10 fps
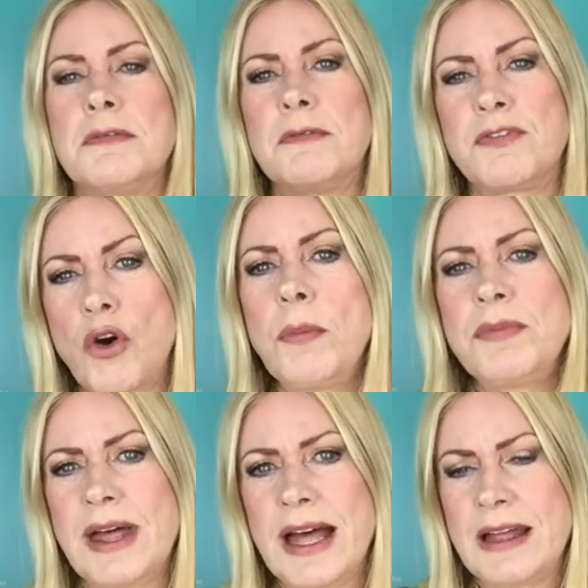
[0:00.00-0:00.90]
from
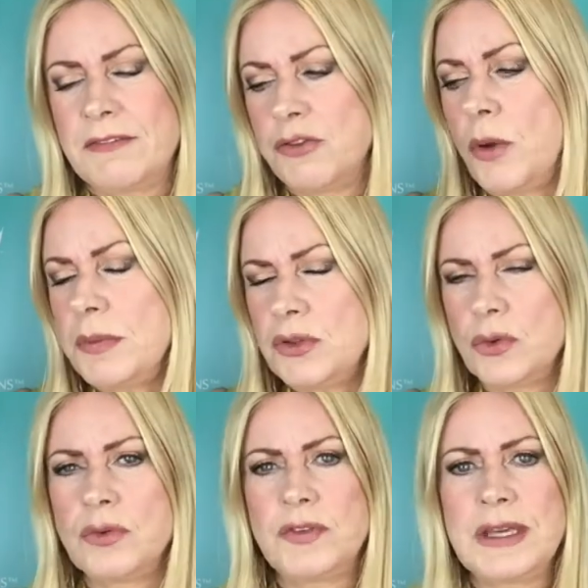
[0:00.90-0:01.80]
that, from the
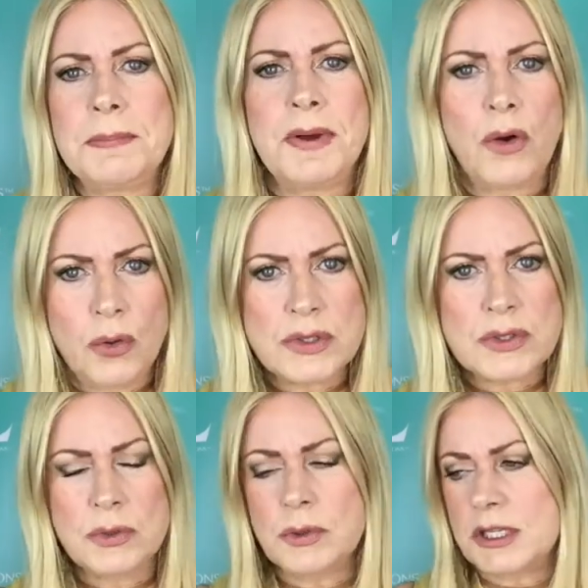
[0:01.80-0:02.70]
UV, but
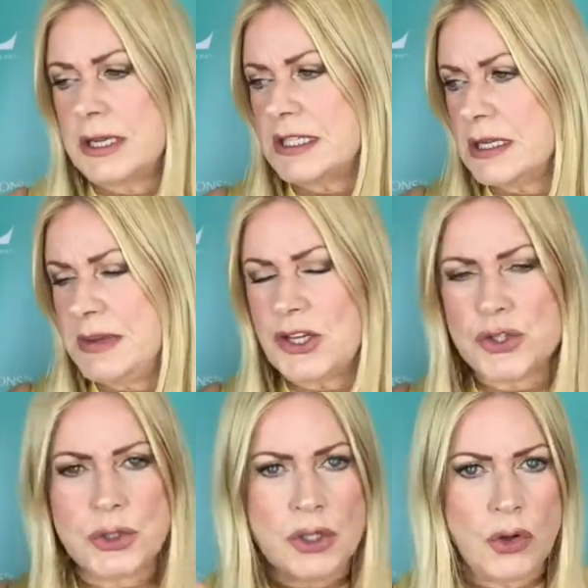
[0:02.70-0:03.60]
also to make
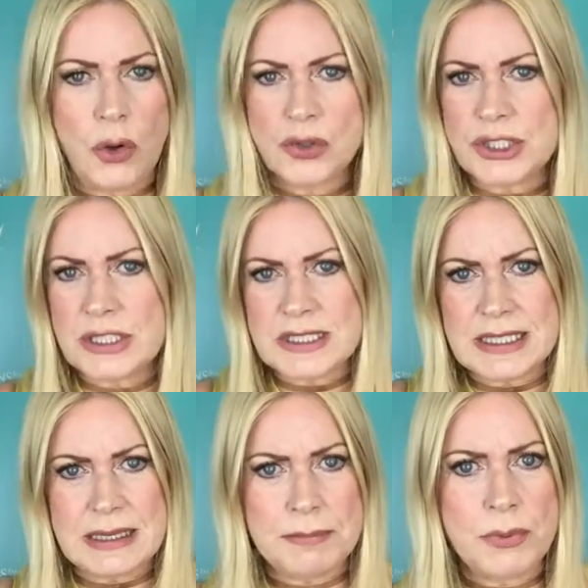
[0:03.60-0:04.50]
sure the collagen doesn't
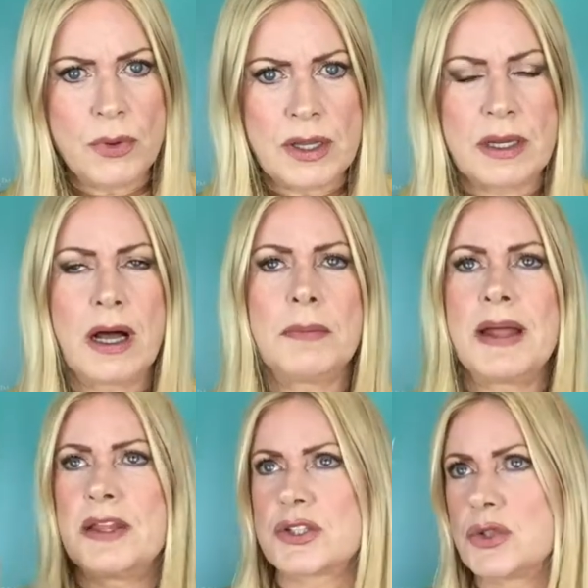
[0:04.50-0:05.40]
get broken up
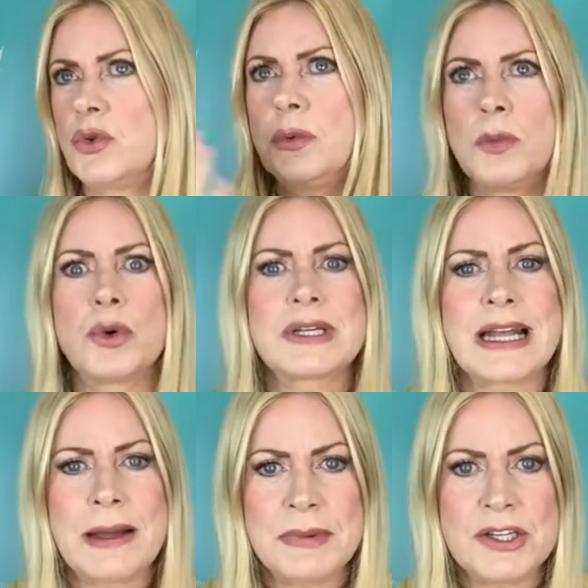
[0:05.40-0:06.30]
and there's no more
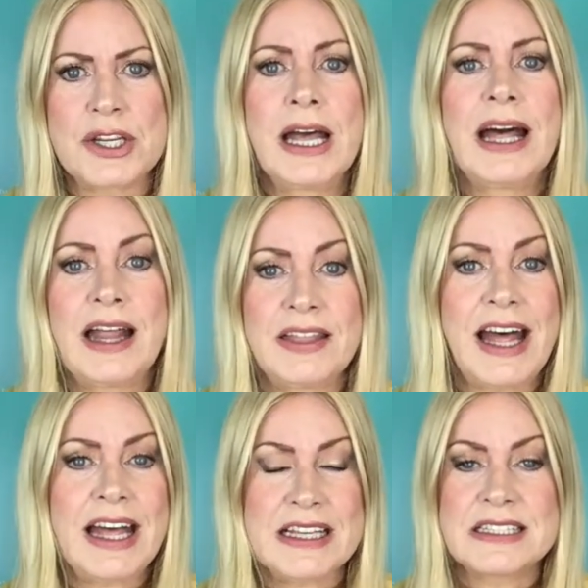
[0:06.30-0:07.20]
damage. And
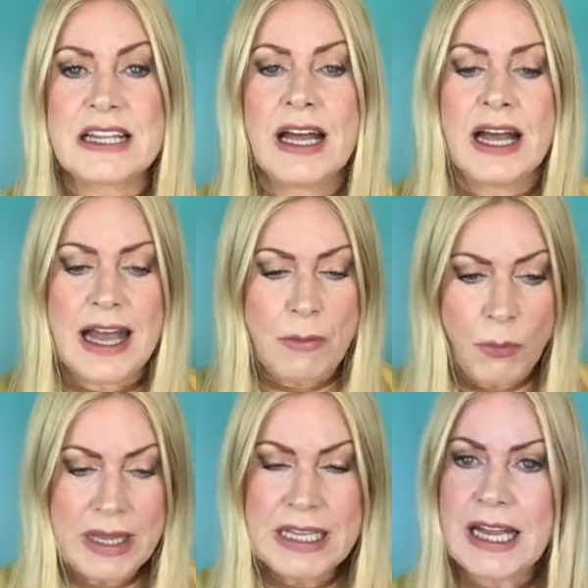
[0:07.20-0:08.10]
that is
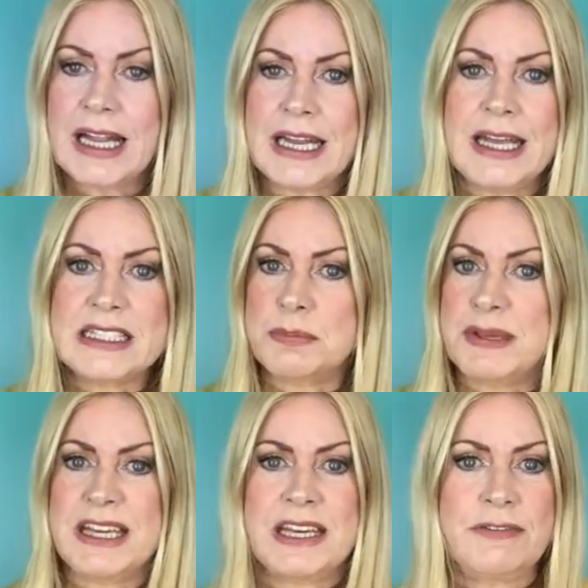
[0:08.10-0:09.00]
wearing an
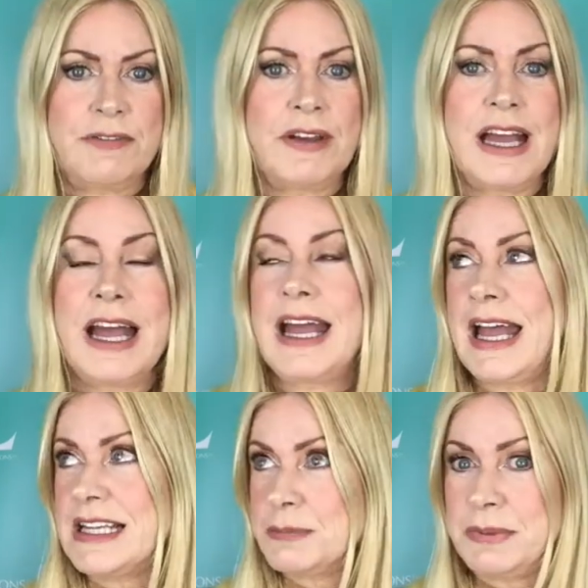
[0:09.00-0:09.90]
SPF
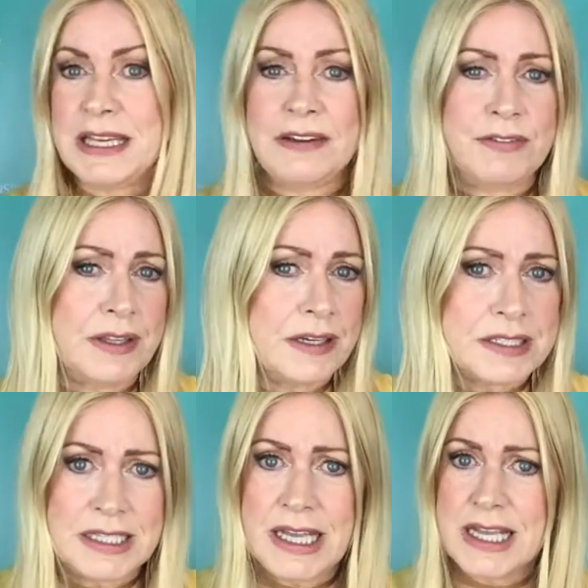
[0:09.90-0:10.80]

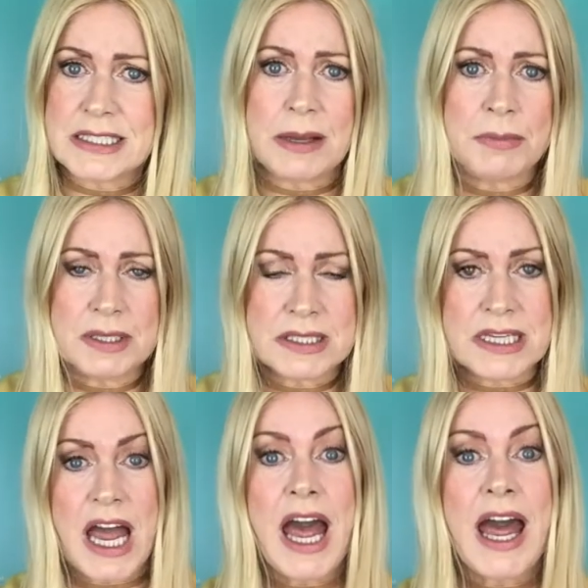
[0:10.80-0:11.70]
30 is a must
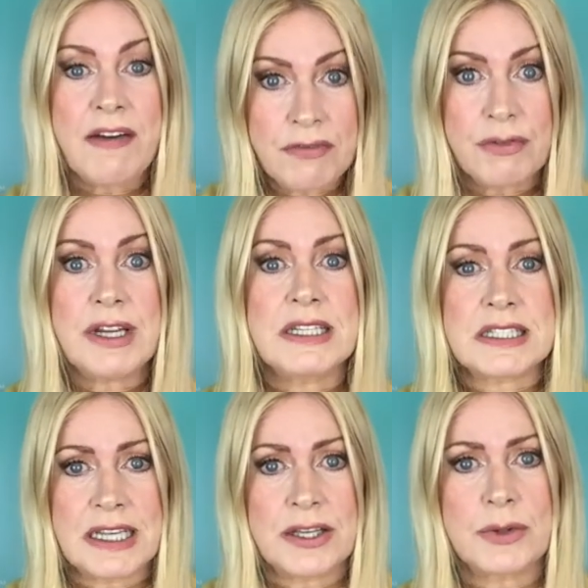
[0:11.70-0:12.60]
every
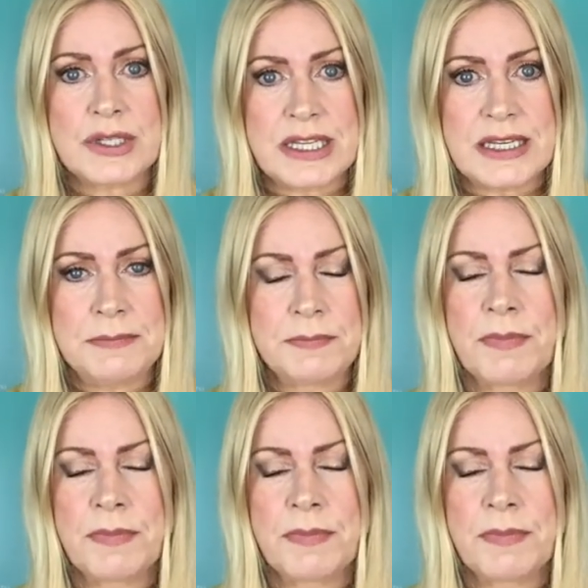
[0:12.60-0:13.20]
single day.